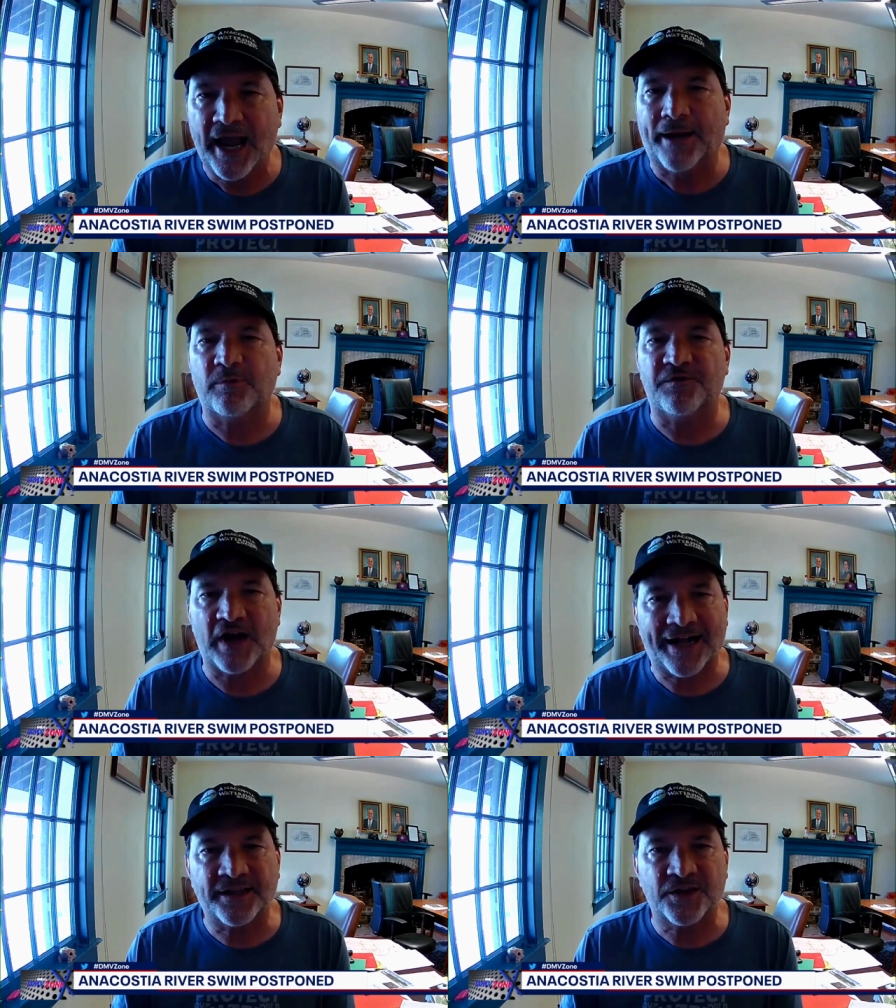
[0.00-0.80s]
And we've
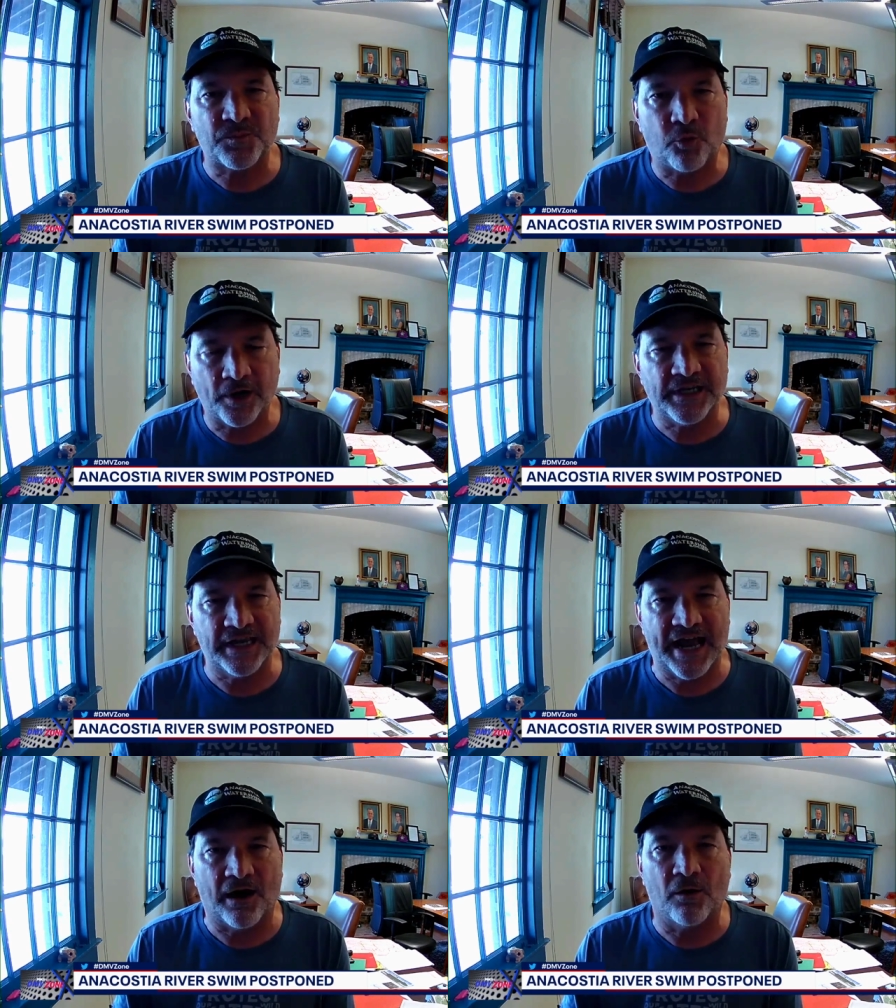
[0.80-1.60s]
gotten to the point
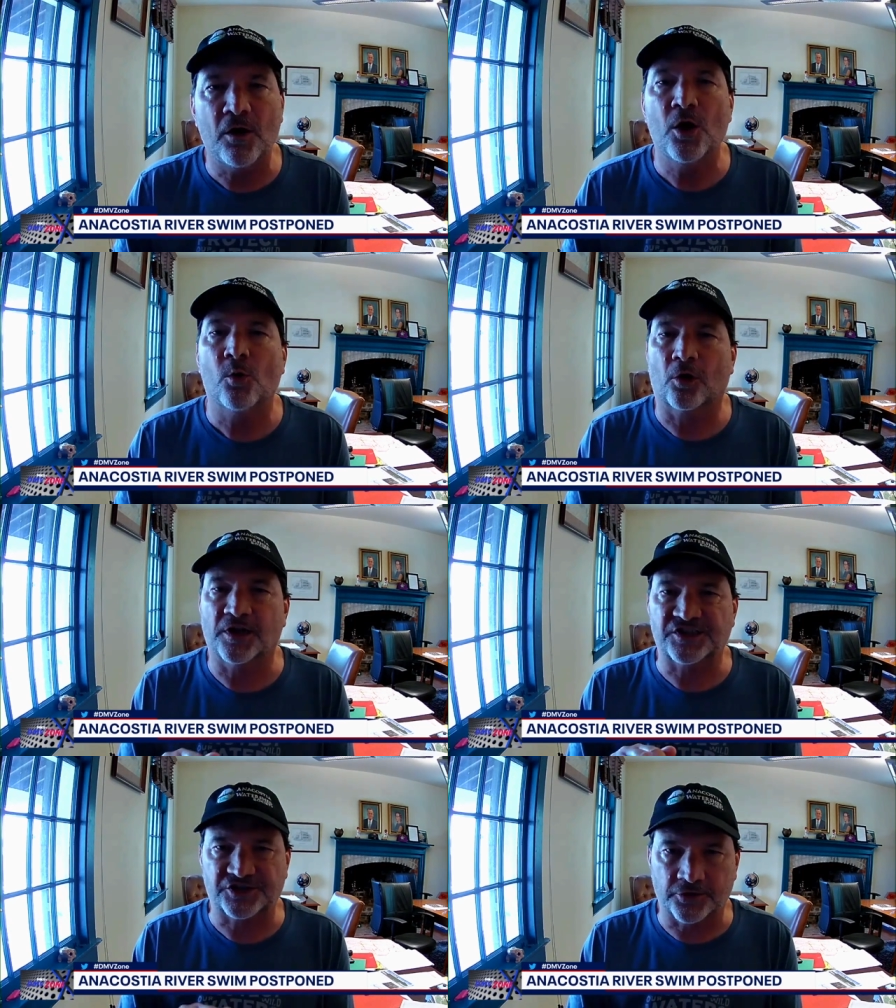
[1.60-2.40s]
now where
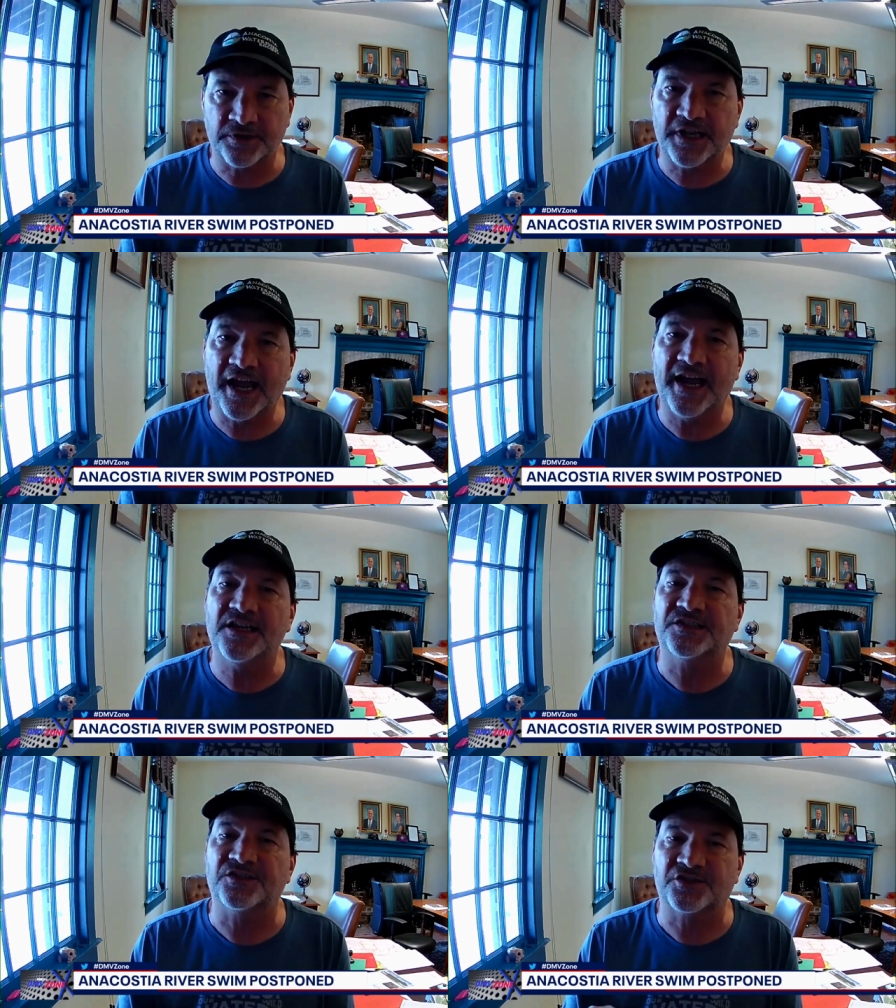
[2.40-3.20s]
on certain
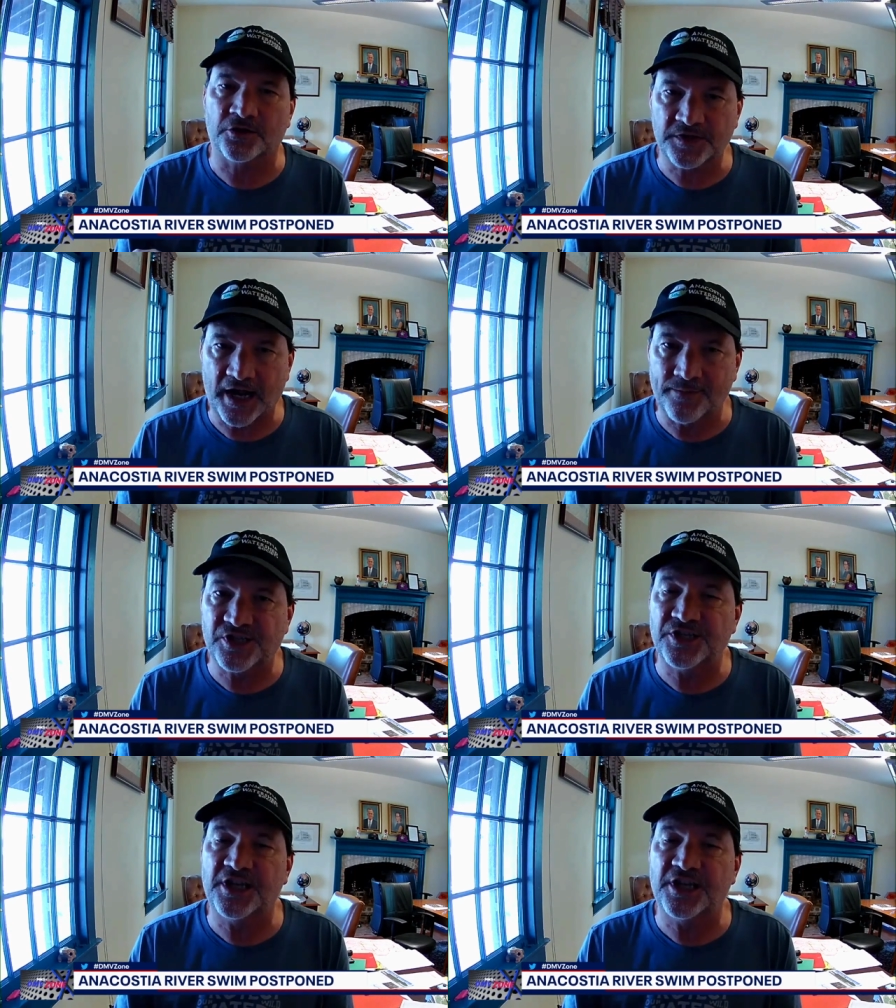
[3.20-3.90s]
days and certain times of